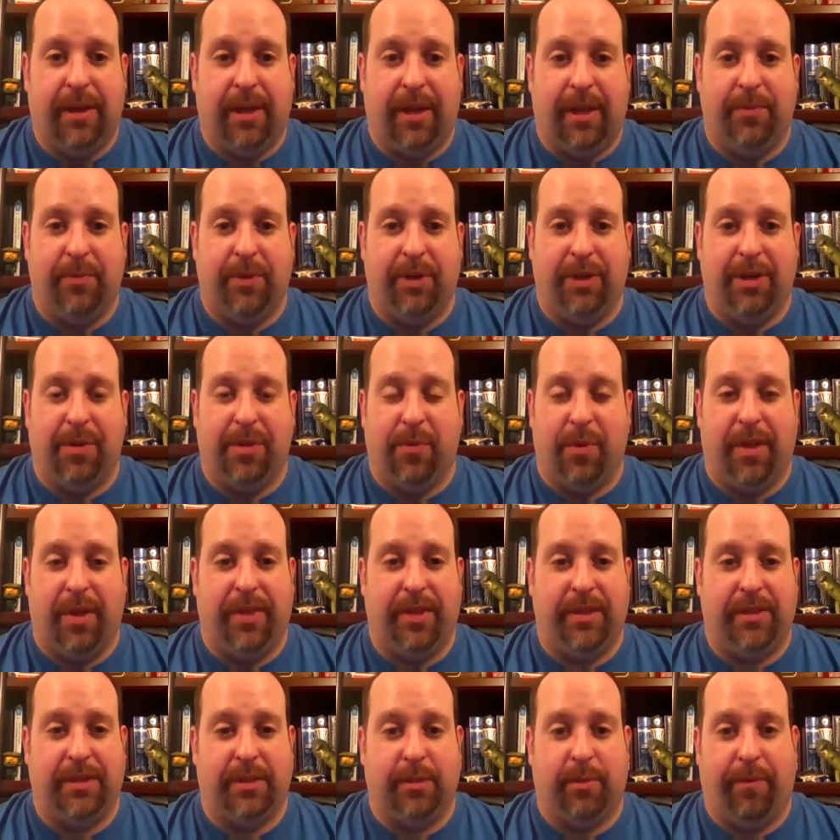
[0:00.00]
and we don't want
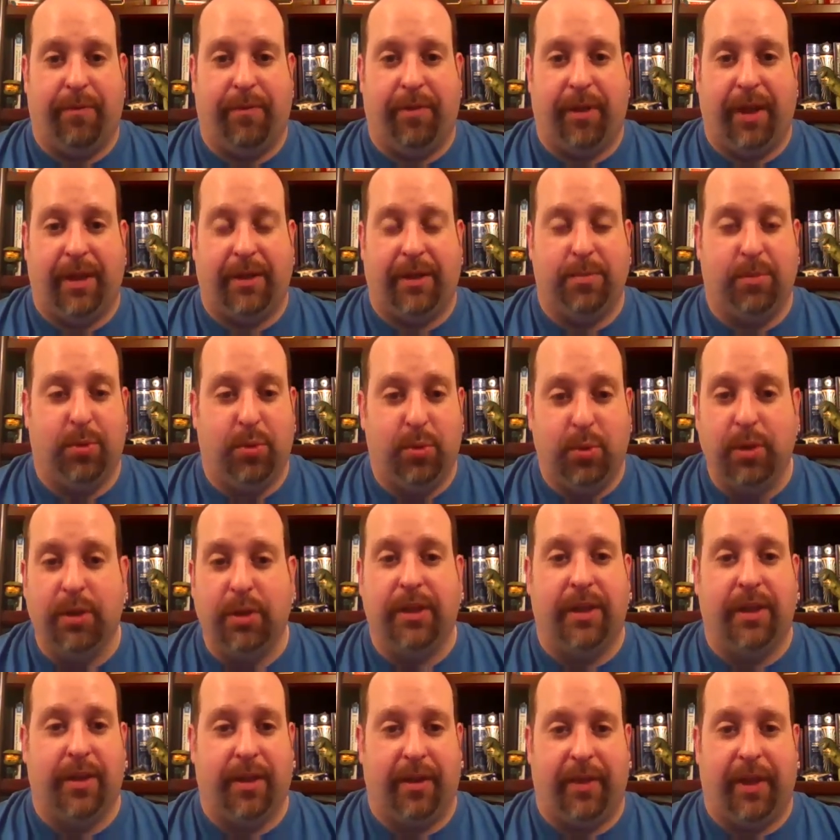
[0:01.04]
this to reflect
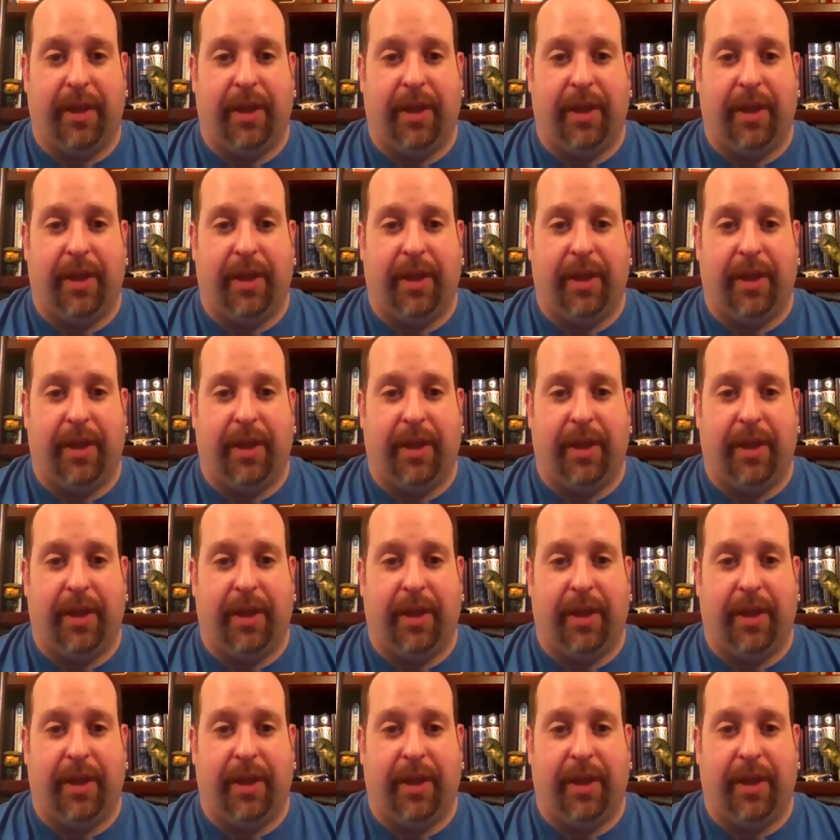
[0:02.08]
poorly on